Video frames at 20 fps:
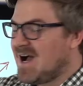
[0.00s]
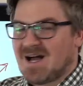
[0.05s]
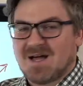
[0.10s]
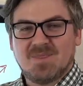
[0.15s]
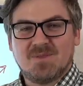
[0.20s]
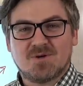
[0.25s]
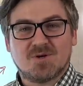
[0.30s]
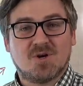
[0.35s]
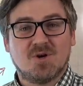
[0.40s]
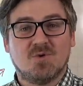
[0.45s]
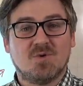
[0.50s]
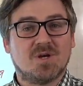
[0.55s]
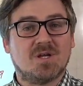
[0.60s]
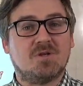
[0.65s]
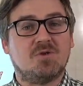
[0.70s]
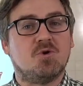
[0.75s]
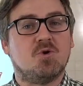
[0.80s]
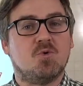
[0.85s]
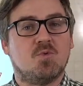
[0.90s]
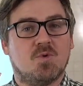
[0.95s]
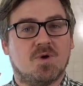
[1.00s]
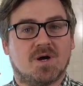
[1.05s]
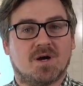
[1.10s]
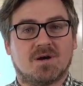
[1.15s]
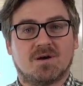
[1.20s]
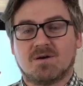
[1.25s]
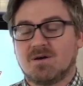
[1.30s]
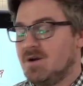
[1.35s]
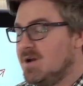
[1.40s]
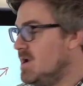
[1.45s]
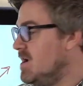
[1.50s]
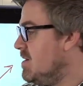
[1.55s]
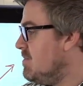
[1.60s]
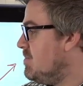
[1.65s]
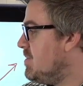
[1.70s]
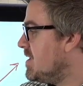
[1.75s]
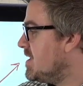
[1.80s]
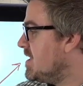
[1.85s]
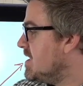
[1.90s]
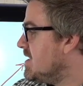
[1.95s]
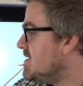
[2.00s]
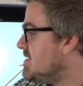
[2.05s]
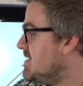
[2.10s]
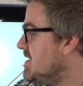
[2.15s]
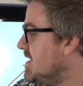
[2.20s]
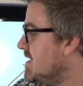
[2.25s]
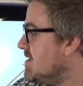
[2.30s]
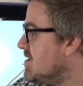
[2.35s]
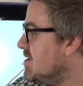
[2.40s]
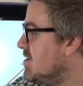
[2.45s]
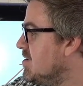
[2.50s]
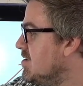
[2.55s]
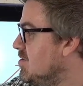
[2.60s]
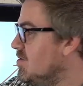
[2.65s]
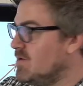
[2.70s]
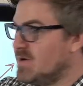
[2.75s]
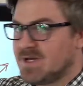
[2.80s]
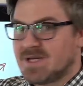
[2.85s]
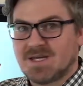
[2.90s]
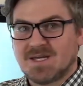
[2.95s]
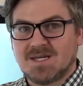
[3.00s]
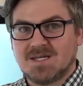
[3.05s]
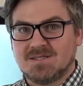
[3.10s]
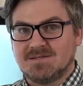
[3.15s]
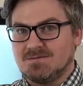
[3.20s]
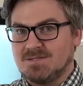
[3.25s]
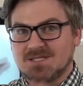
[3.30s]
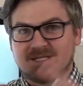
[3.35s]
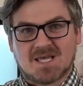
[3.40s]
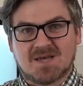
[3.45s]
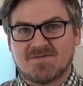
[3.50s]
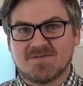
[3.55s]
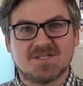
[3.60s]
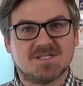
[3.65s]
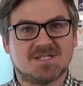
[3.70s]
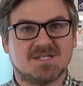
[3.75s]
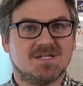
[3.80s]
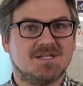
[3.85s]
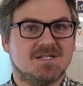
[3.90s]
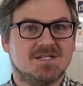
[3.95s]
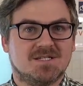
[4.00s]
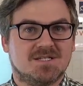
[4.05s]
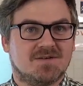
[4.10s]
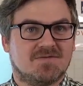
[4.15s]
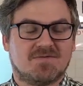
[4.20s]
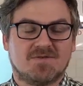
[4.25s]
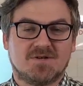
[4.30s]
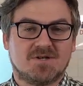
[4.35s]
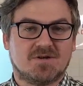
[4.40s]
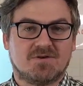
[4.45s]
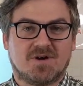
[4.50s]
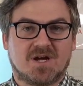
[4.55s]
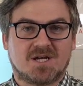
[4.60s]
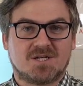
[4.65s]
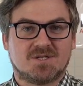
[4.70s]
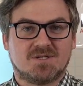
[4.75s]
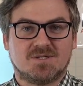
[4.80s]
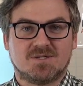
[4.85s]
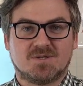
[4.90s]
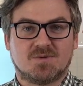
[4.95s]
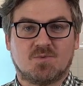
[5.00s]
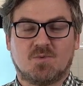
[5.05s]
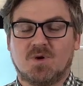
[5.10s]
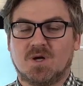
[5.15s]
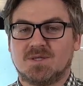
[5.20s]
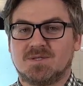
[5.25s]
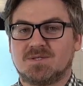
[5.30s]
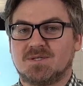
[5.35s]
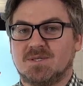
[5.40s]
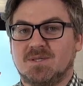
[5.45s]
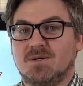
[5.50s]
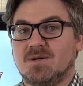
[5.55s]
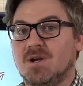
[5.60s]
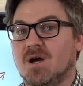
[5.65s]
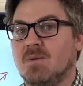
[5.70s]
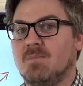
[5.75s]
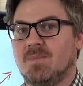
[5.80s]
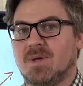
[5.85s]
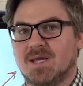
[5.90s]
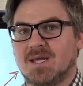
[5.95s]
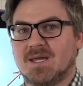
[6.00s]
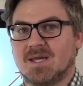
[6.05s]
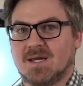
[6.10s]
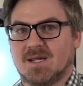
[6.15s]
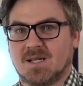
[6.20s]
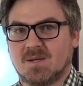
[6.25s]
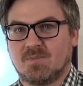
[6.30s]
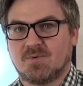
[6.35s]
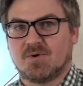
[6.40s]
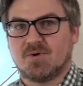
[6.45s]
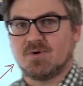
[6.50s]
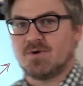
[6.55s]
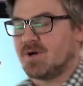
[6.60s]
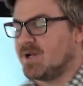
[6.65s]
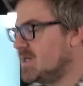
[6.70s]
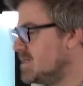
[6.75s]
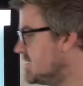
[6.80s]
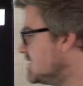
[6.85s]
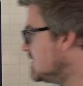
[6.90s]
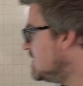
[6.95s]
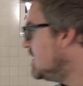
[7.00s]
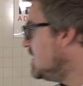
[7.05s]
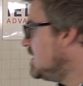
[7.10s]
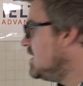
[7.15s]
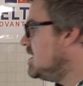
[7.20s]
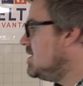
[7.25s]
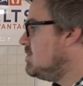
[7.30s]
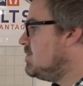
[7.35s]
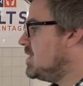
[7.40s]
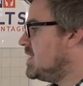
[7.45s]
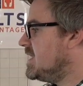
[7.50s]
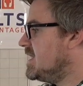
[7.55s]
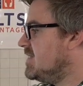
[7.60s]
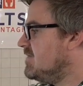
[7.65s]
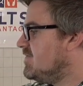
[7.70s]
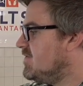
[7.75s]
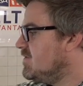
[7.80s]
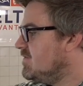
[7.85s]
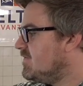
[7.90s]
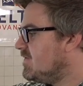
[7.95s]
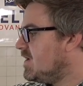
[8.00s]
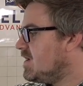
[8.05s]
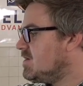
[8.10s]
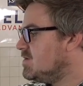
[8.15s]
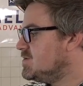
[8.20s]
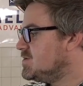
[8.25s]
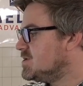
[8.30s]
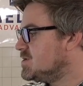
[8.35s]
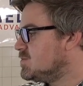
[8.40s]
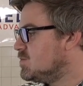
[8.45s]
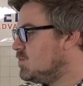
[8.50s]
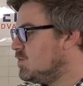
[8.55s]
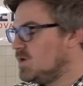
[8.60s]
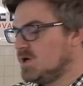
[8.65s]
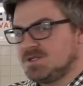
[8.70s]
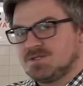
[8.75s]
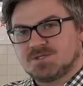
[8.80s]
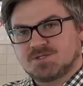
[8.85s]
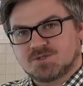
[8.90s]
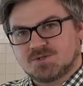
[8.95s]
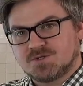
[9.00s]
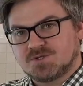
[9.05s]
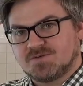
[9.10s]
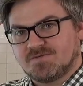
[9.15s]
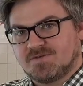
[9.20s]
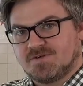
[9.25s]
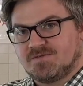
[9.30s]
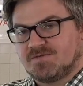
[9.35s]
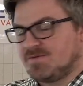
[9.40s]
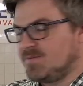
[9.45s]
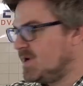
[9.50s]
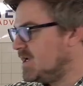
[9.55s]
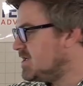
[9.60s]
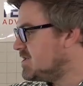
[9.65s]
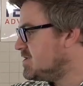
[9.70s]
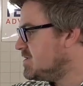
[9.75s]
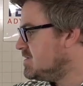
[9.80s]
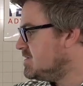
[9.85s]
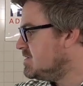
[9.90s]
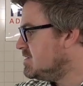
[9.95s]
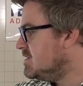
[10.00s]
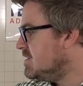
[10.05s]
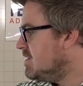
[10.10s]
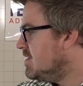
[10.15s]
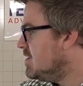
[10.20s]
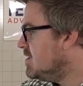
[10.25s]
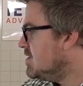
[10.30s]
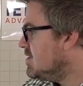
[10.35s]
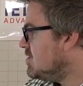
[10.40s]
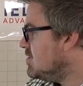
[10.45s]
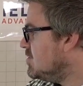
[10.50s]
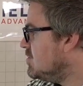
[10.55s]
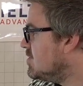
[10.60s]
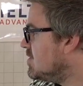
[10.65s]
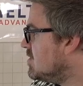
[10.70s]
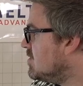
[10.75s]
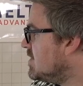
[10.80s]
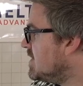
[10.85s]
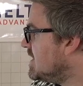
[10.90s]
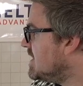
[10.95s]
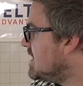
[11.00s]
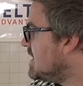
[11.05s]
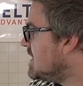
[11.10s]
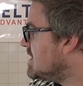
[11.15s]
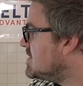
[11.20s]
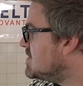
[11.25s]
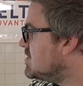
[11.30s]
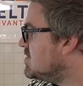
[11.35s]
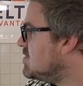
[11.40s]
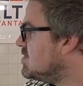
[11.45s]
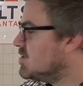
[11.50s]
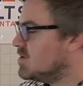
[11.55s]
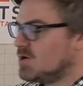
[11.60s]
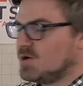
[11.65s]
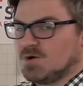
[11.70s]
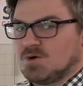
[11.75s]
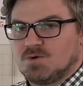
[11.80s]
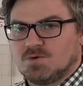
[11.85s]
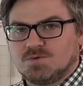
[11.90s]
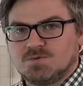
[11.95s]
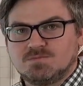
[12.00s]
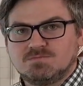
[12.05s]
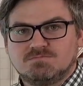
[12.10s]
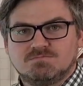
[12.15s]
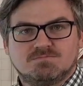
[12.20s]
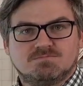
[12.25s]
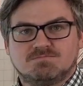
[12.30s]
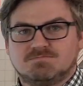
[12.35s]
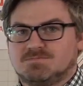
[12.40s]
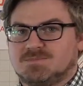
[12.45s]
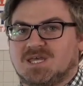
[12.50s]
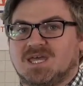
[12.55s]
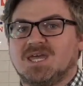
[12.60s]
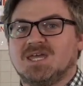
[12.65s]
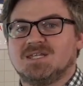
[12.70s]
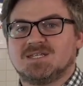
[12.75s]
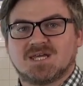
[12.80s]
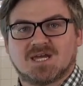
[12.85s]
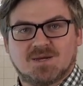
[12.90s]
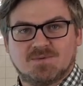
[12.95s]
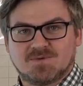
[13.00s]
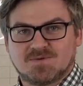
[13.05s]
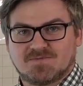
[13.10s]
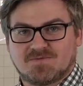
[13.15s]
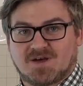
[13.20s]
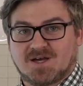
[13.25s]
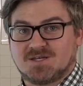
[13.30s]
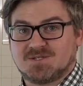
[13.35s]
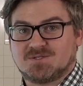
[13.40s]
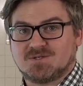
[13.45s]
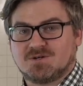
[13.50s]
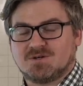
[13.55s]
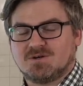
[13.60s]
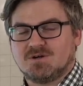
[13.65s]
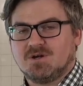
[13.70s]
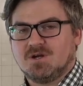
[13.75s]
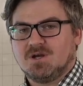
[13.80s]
and they're going nowhere because they are going in 17 different directions at once and they're not making any progress. But if you follow just one source of information, you are going to get to your goal 10 times faster.